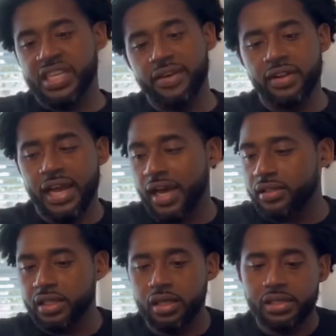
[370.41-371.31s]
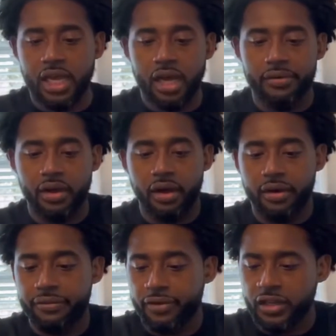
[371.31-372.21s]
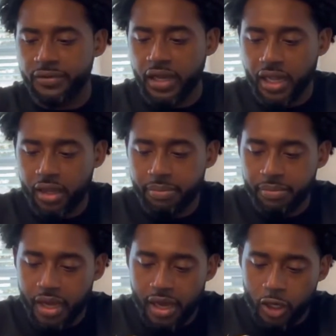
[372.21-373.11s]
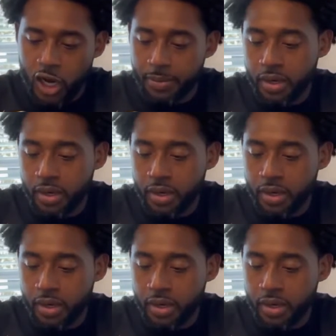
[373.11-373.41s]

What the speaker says: ounces of French vanilla creamer.